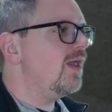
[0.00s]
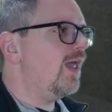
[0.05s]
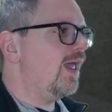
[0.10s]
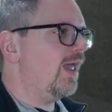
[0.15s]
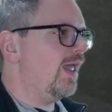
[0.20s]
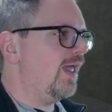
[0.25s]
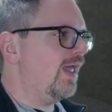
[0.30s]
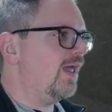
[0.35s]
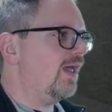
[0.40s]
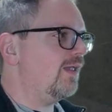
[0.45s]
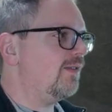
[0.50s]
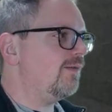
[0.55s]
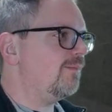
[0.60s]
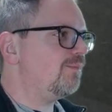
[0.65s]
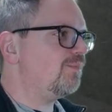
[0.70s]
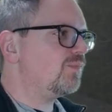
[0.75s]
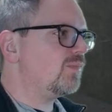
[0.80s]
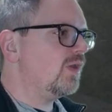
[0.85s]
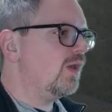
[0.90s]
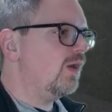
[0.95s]
And
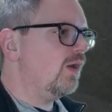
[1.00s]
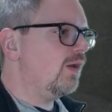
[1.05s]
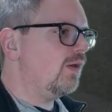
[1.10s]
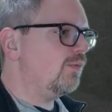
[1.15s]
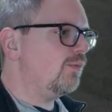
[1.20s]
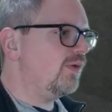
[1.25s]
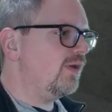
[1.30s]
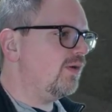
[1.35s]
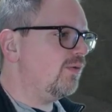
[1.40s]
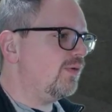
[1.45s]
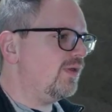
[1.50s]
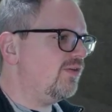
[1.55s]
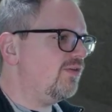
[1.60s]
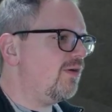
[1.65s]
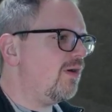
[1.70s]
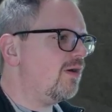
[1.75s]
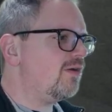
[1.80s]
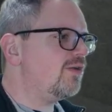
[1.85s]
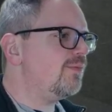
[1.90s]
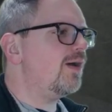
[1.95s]
we already
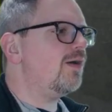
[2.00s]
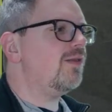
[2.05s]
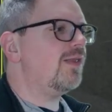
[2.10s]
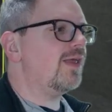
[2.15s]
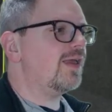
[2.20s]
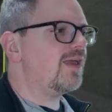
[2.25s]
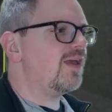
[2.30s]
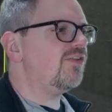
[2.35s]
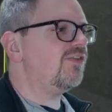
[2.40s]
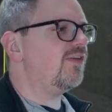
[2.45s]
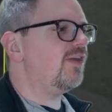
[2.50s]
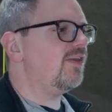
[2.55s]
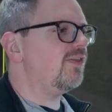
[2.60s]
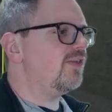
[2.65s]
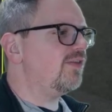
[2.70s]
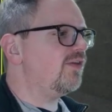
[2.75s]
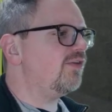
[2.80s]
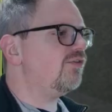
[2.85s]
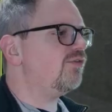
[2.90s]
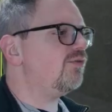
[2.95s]
talked about, like I said,
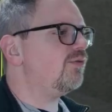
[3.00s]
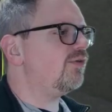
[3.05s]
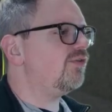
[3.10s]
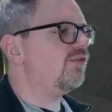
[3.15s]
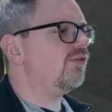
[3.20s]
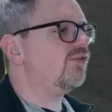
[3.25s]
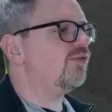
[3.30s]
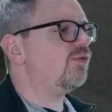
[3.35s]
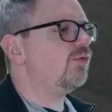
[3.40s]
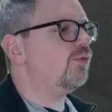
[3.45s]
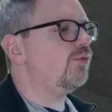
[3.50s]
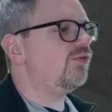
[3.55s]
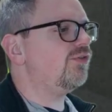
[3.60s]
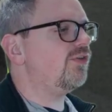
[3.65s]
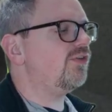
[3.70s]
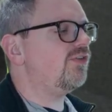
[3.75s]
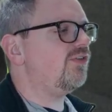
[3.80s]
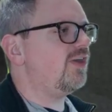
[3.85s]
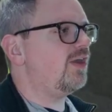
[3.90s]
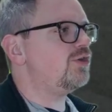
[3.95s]
the districts, the schools,
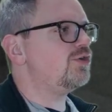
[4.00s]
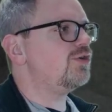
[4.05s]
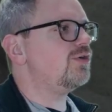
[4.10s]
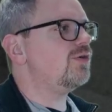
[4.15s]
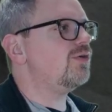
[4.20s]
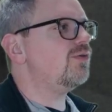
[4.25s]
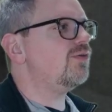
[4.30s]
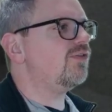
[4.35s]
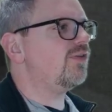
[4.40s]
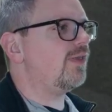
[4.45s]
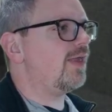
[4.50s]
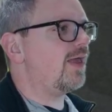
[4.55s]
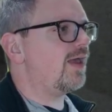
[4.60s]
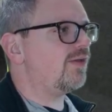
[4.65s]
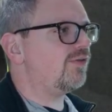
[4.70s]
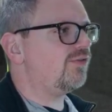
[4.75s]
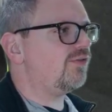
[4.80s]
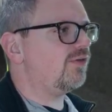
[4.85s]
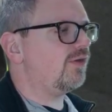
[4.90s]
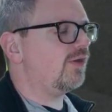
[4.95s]
the teachers
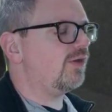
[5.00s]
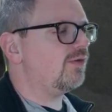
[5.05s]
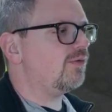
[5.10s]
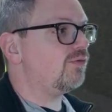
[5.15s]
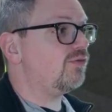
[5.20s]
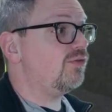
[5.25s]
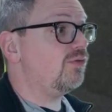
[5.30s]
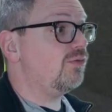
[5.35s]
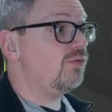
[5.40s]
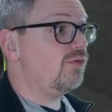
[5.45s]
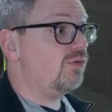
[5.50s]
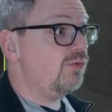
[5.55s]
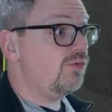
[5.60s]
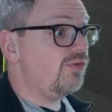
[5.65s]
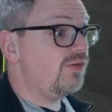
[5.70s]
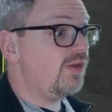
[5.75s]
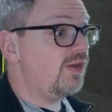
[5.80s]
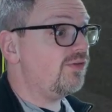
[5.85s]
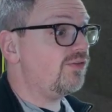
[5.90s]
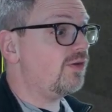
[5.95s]
last or 2
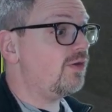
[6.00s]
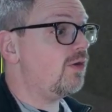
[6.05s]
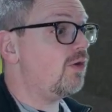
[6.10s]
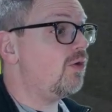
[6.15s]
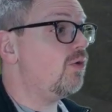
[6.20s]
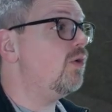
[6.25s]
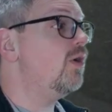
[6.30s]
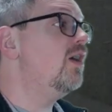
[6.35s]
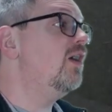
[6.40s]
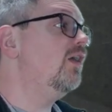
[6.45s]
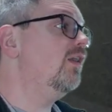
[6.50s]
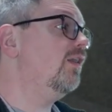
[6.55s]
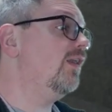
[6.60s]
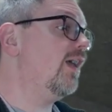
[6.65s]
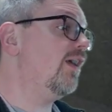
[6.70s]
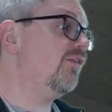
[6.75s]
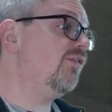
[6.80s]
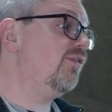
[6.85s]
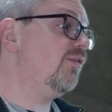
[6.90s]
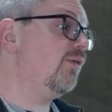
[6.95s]
Tuesdays ago.
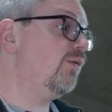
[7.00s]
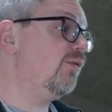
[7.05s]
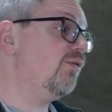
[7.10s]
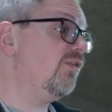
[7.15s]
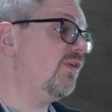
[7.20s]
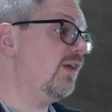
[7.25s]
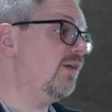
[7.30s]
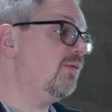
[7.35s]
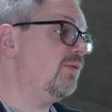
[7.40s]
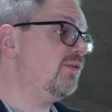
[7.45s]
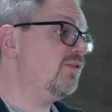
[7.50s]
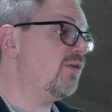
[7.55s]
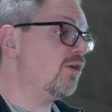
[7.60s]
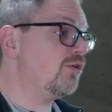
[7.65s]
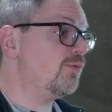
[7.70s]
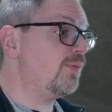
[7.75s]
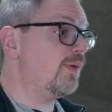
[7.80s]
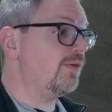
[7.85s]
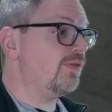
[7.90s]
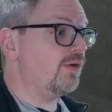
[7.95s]
Last Thursday, we
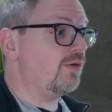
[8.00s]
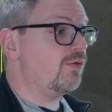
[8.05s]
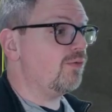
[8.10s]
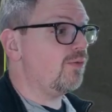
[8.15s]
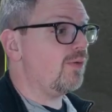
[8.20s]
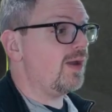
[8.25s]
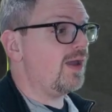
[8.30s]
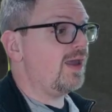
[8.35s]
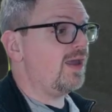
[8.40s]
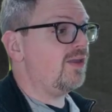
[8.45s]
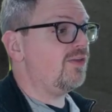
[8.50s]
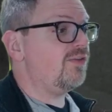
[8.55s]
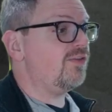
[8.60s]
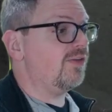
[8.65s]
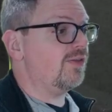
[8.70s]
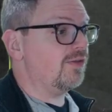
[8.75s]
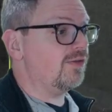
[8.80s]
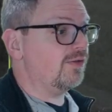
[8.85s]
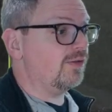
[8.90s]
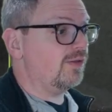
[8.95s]
talked about the grades
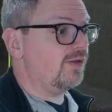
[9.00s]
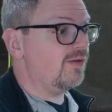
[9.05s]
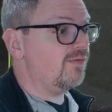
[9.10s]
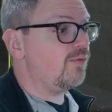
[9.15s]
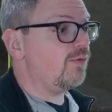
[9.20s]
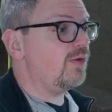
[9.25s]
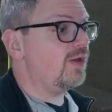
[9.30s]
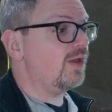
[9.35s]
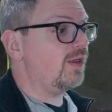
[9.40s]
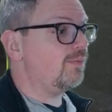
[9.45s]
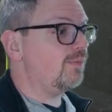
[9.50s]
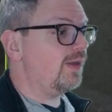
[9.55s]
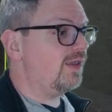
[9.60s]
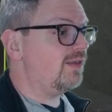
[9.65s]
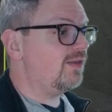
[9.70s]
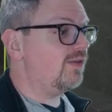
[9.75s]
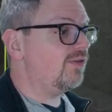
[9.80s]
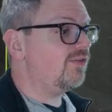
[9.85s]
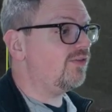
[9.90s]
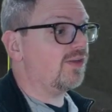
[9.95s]
and the delivery and
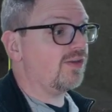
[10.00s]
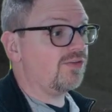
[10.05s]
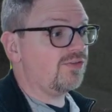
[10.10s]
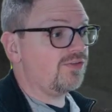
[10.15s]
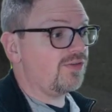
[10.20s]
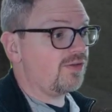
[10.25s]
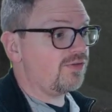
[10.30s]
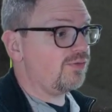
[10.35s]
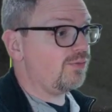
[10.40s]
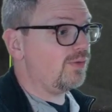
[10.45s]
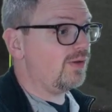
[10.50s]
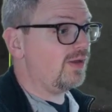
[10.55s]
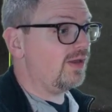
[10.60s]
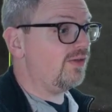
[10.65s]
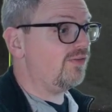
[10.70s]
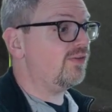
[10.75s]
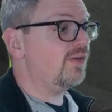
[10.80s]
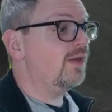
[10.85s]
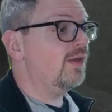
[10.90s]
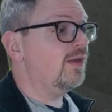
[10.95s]
maintenance and
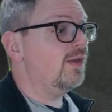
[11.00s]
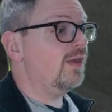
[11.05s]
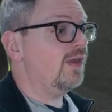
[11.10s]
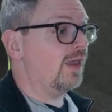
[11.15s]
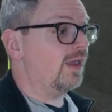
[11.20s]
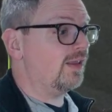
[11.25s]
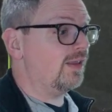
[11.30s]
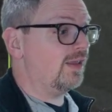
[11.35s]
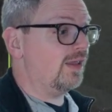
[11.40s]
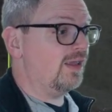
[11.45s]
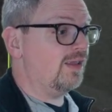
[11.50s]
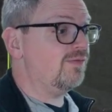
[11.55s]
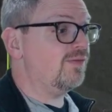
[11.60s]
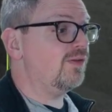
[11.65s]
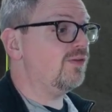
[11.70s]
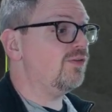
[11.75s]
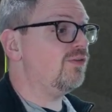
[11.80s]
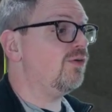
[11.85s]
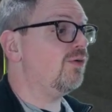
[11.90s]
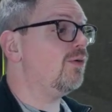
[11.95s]
accessories and the
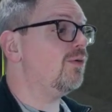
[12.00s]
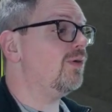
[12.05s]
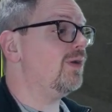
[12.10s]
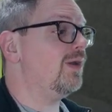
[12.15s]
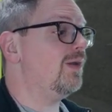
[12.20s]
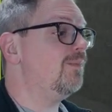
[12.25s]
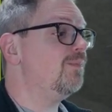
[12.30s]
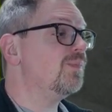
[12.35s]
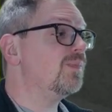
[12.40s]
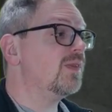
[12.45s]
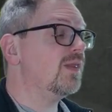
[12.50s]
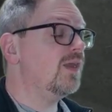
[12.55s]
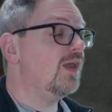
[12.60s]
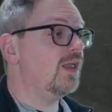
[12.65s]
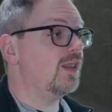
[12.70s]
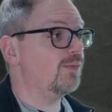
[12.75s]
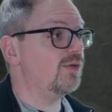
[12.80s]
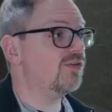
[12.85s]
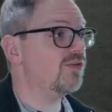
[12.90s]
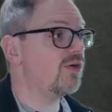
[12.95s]
inventory. And
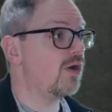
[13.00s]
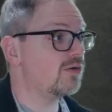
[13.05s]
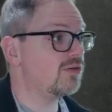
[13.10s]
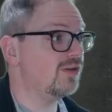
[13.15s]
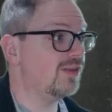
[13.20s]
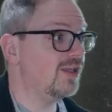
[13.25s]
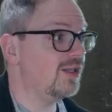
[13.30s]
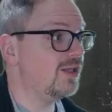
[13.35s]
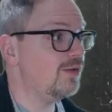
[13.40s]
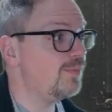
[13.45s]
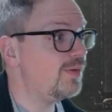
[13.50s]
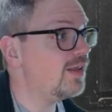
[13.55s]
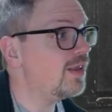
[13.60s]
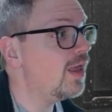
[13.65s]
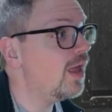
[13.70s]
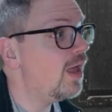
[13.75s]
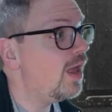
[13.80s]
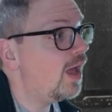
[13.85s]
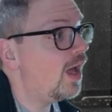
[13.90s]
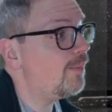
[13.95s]
then we talked a little
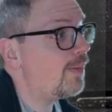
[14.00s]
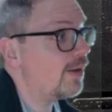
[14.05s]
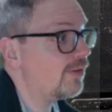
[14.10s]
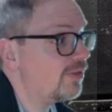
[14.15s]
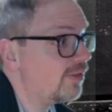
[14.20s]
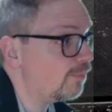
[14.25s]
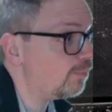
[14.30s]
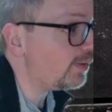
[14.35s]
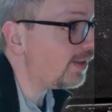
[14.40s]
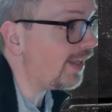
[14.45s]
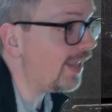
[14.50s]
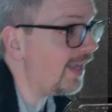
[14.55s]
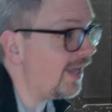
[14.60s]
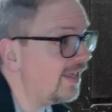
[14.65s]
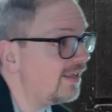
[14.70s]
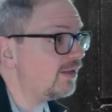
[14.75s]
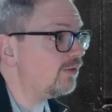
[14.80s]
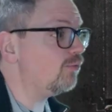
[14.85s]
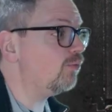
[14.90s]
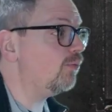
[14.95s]
bit about the
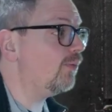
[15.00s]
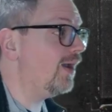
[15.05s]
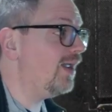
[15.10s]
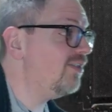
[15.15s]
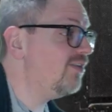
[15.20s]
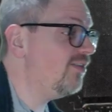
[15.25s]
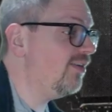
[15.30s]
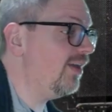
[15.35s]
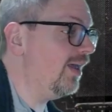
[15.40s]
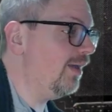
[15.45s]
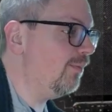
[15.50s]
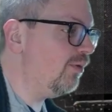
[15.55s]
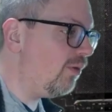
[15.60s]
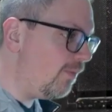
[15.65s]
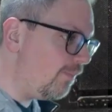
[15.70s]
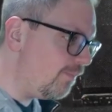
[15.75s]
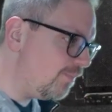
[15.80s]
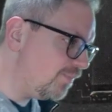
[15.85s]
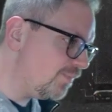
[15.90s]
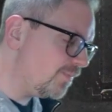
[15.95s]
plan and rate
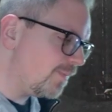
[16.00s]
table.